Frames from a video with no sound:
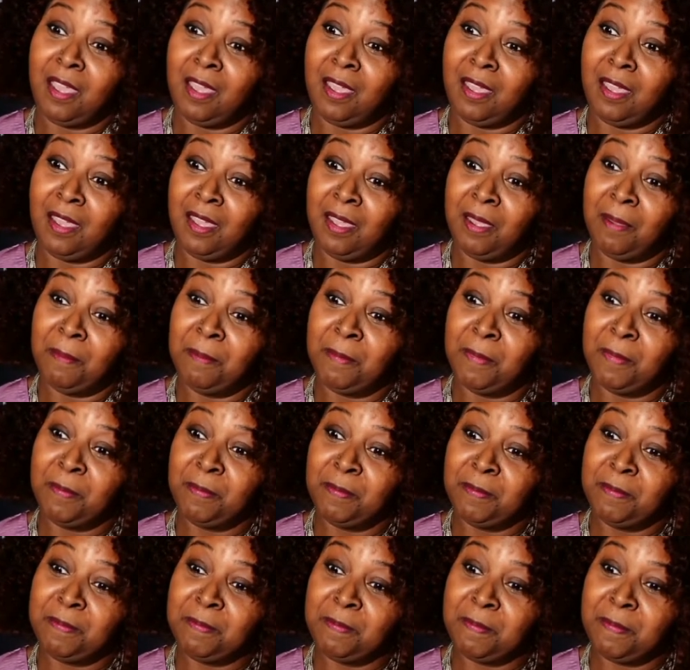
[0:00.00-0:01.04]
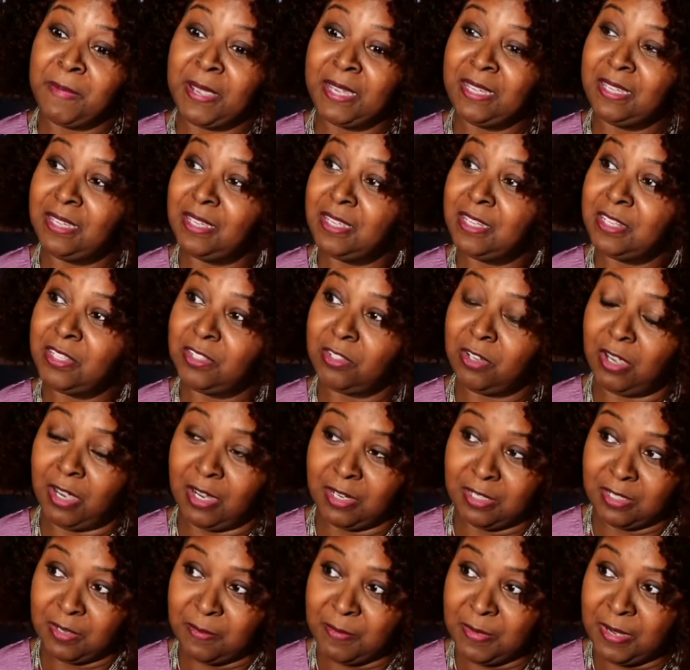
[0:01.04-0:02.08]
Um, my kids talk
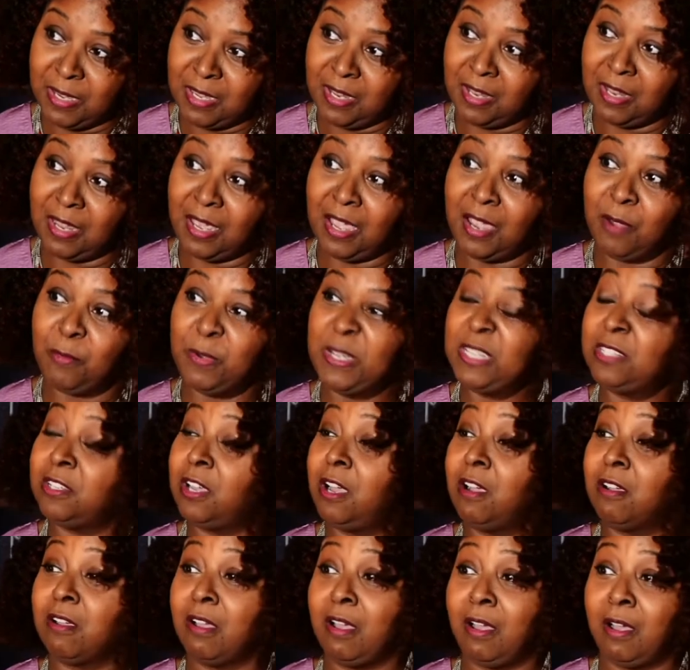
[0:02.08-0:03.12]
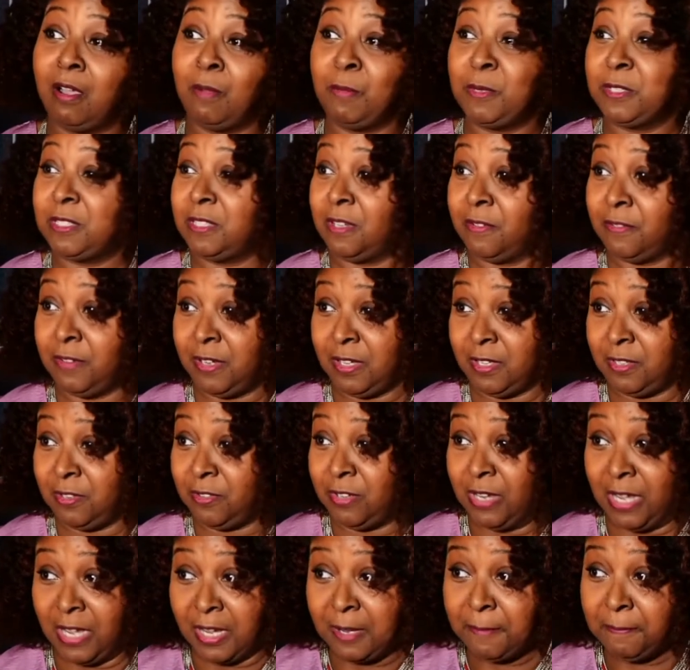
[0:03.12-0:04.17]
to me a lot. We talk almost every other
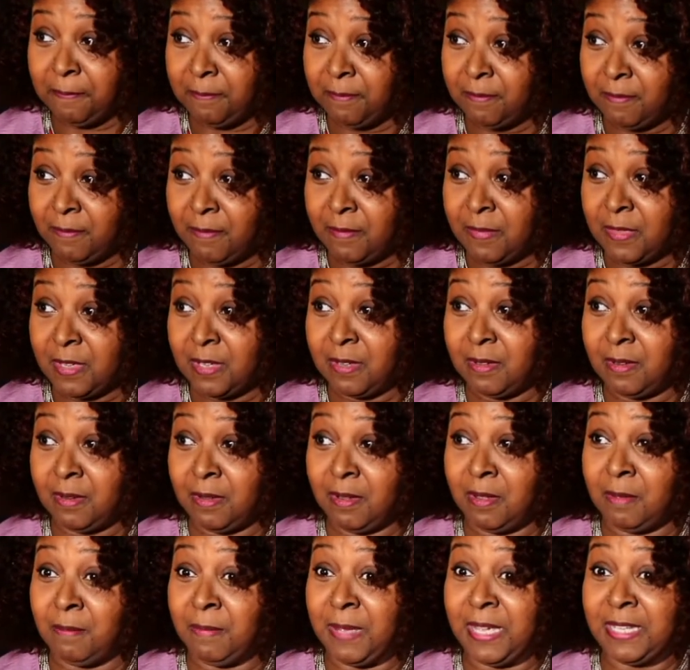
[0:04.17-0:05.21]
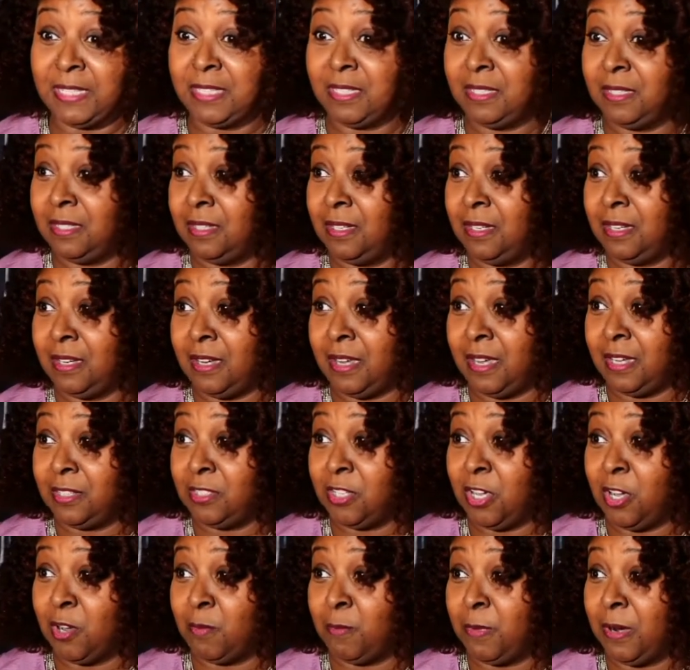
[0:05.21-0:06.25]
day. Mm -hmm. um, my son and I
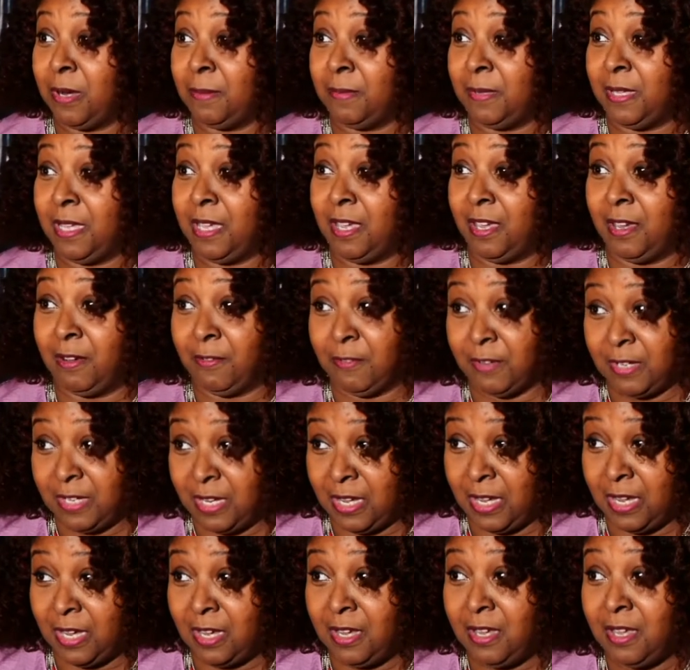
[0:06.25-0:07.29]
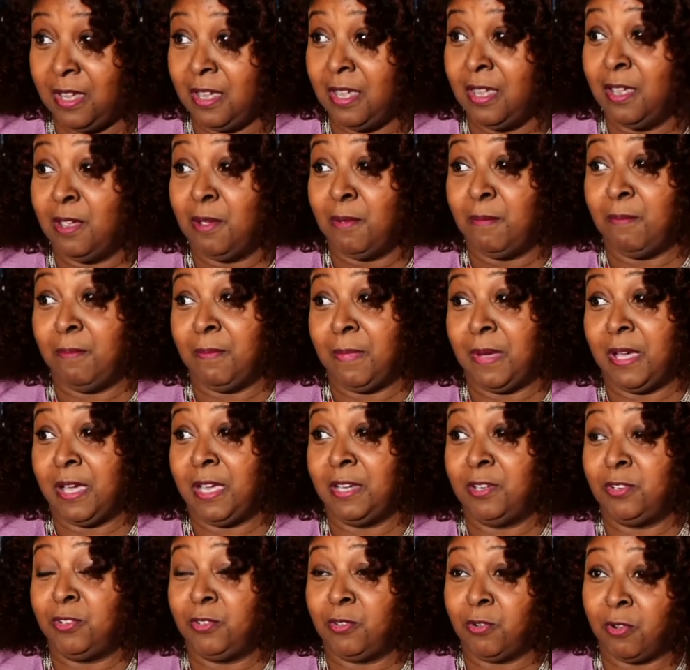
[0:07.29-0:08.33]
talk probably every day. Oh, great.
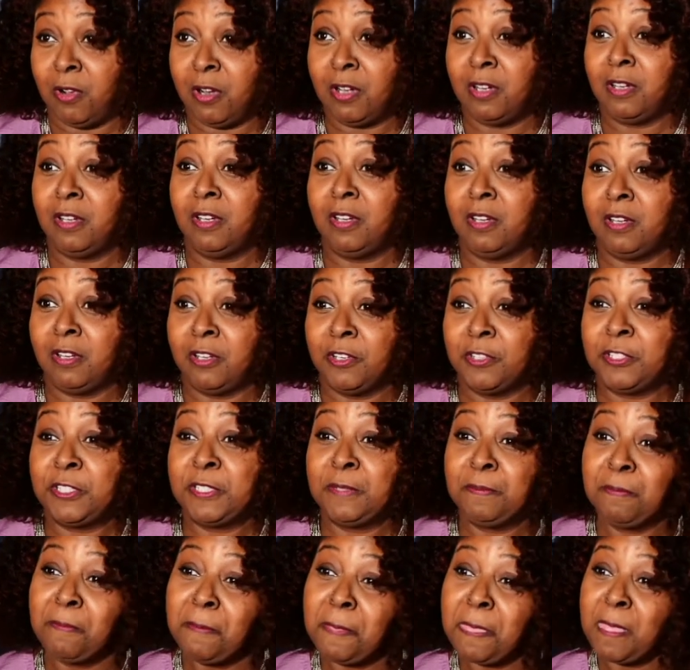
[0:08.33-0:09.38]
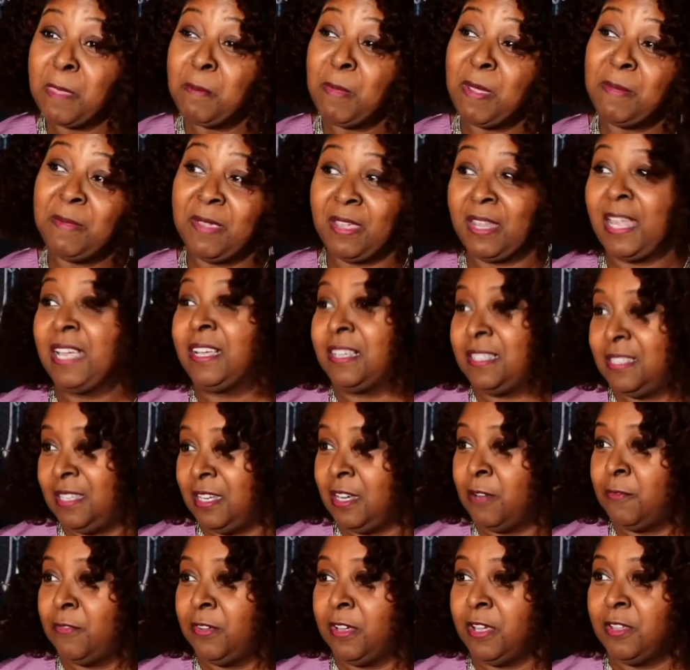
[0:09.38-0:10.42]
My daughters, maybe like I
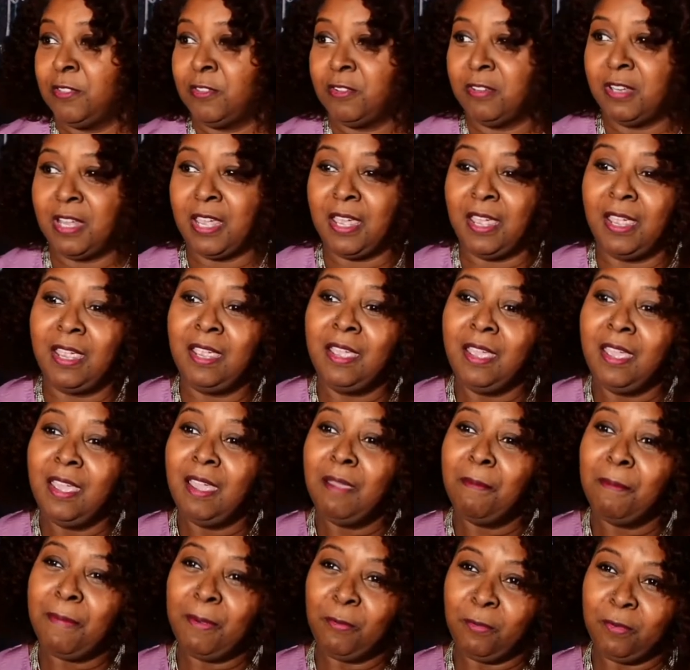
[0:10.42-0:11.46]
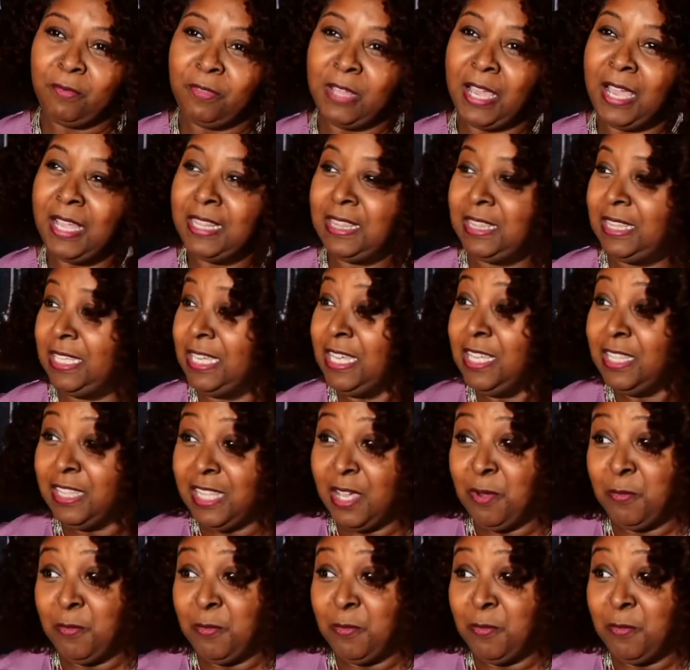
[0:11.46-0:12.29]
said, every other day. I think that